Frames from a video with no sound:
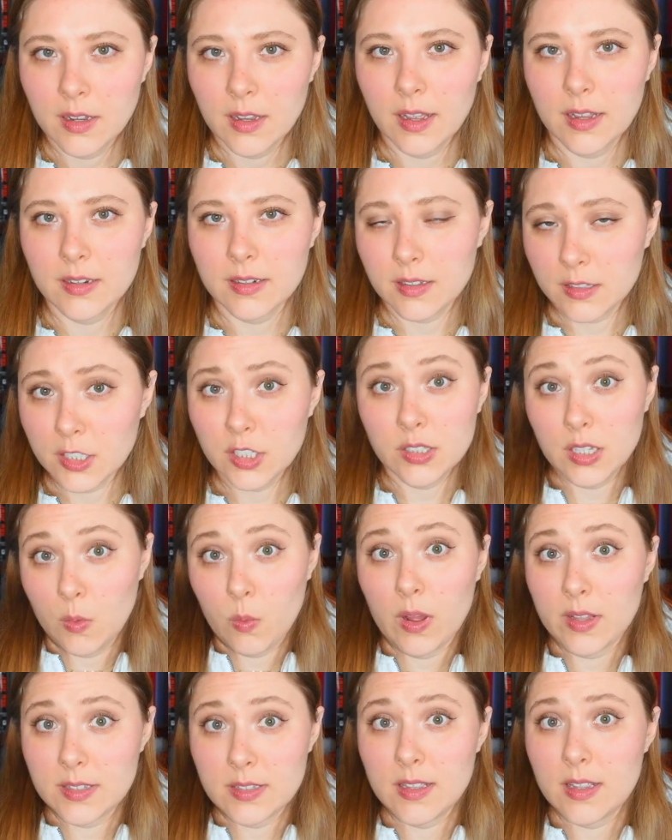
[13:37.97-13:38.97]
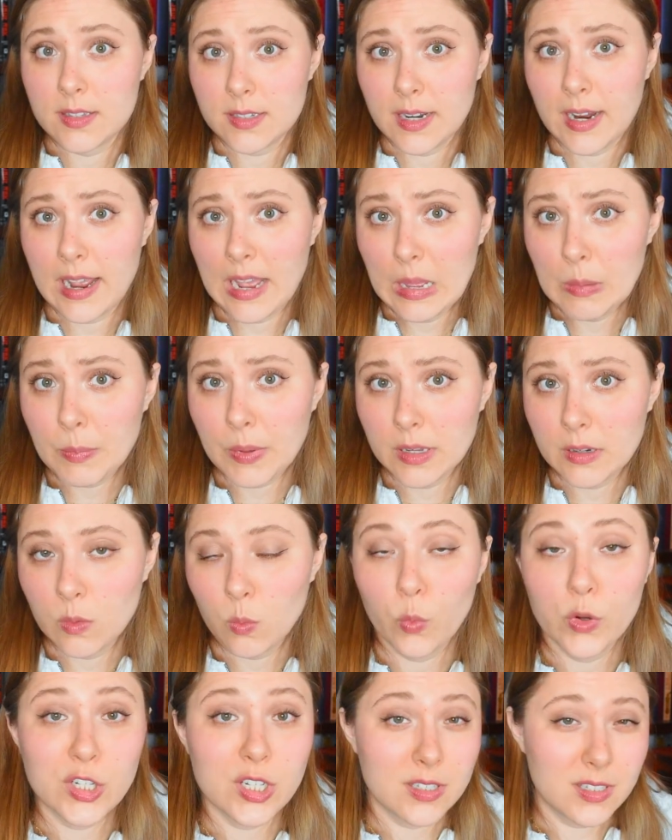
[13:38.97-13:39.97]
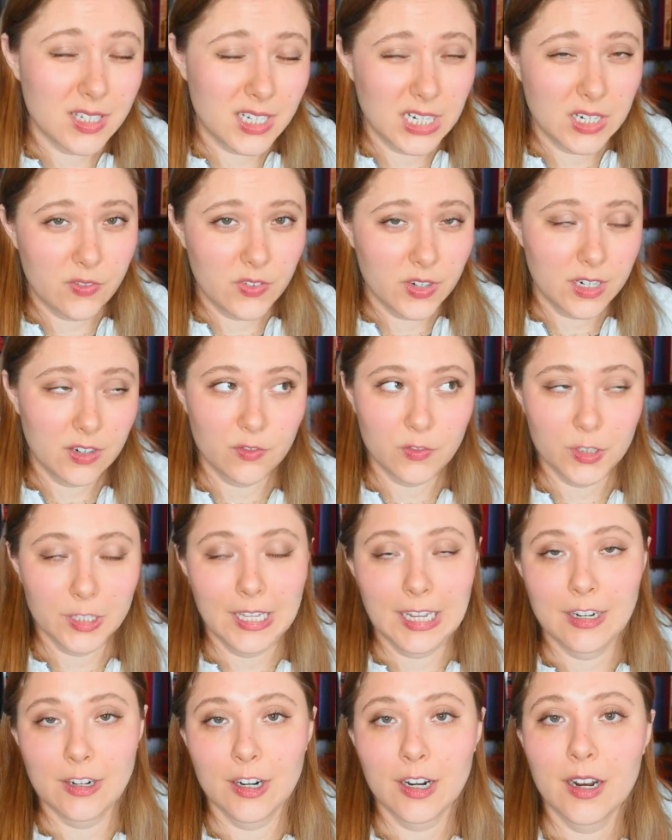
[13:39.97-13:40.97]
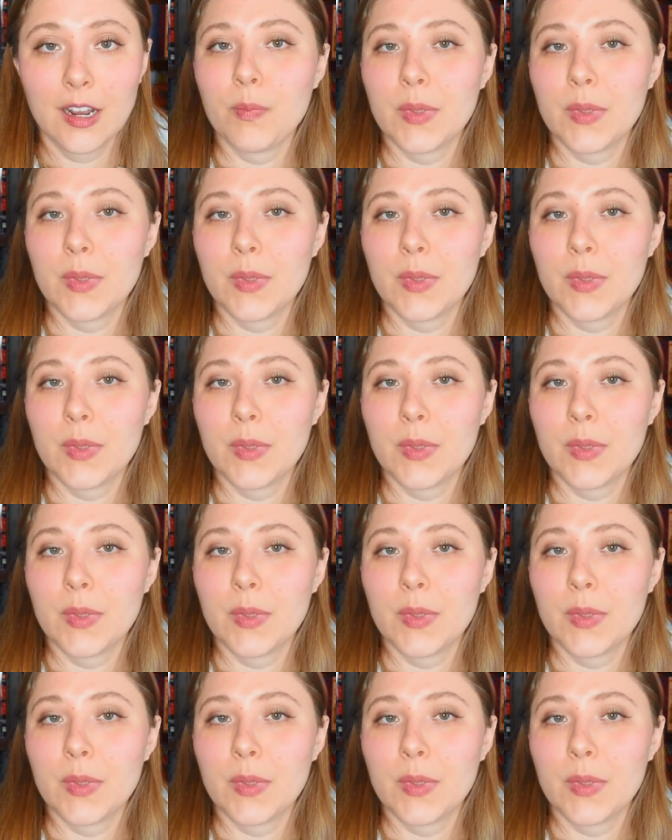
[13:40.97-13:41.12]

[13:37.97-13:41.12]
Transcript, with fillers: and clearly wants this to happen, which is significant for later.